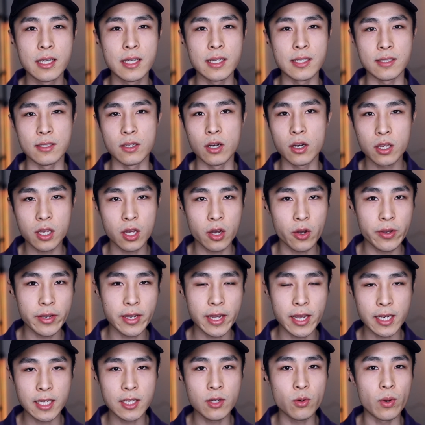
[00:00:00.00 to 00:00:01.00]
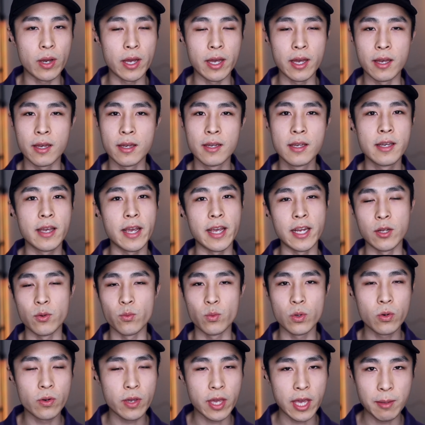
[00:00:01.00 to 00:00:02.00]
is not going anywhere and it
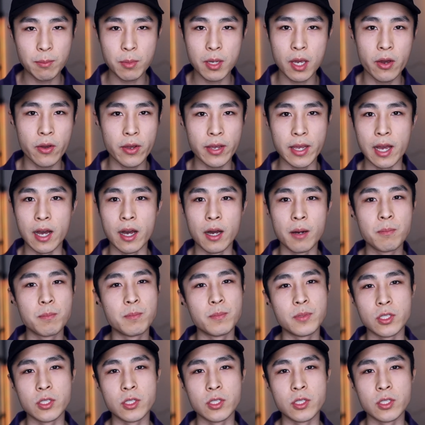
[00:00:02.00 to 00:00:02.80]
will keep going up,